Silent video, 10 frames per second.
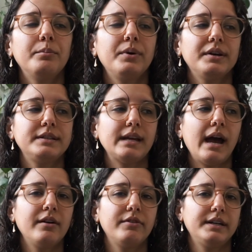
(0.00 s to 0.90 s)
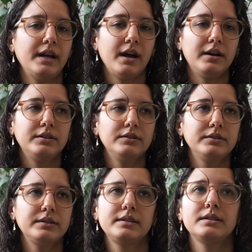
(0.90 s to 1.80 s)
But I ran
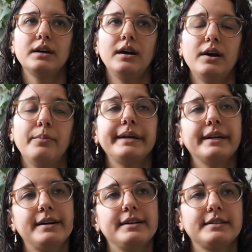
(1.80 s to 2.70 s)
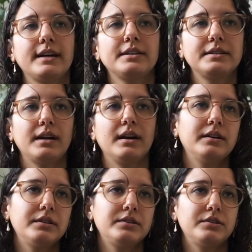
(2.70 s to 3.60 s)
out because I
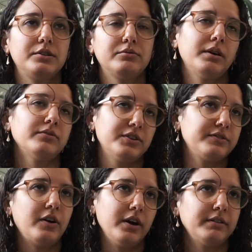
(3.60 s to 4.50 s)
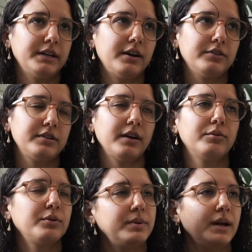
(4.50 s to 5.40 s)
decided to, well, first of all I ran out. I
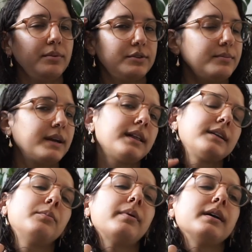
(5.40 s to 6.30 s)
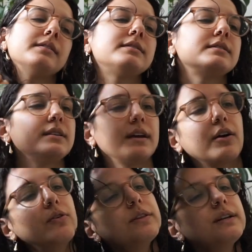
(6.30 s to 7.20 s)
wouldn't be able to make like the bands, like
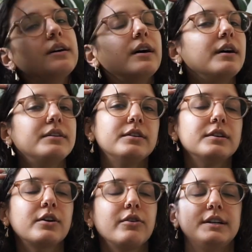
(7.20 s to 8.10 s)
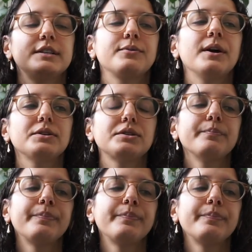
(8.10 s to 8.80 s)
only the granny squares.